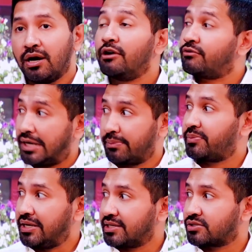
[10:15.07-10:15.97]
a
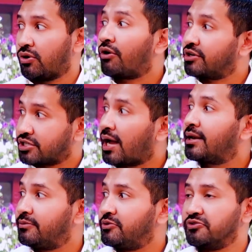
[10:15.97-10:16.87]
rapist or a
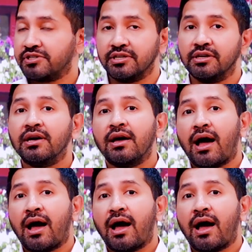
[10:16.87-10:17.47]
child abuser.